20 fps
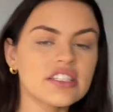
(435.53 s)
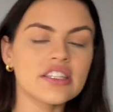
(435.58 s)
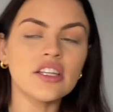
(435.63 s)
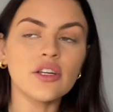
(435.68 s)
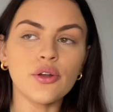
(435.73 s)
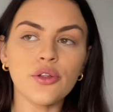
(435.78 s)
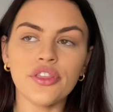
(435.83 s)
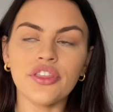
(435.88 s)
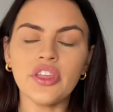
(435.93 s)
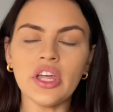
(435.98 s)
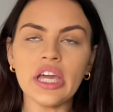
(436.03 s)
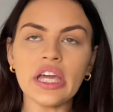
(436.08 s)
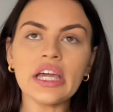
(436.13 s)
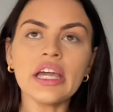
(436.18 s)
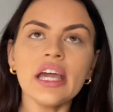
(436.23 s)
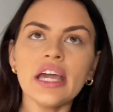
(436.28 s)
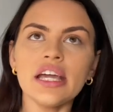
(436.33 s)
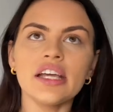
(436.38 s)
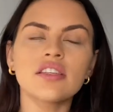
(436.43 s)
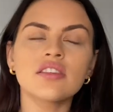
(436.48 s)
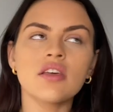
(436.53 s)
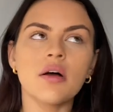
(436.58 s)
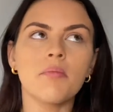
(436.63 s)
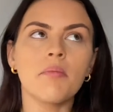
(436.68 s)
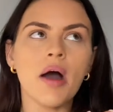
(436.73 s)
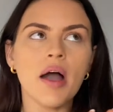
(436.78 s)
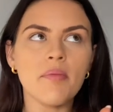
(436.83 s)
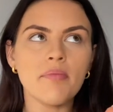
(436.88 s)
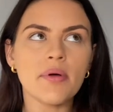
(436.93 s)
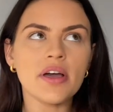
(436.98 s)
little thing is
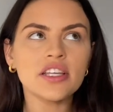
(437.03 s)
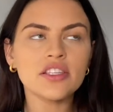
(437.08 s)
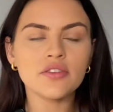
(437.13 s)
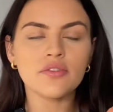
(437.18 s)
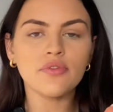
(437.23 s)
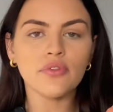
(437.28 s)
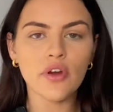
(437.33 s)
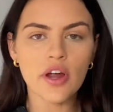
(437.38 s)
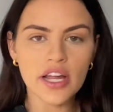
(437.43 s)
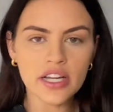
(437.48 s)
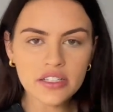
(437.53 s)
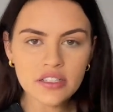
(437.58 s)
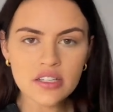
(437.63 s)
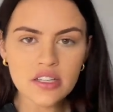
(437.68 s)
my best friend.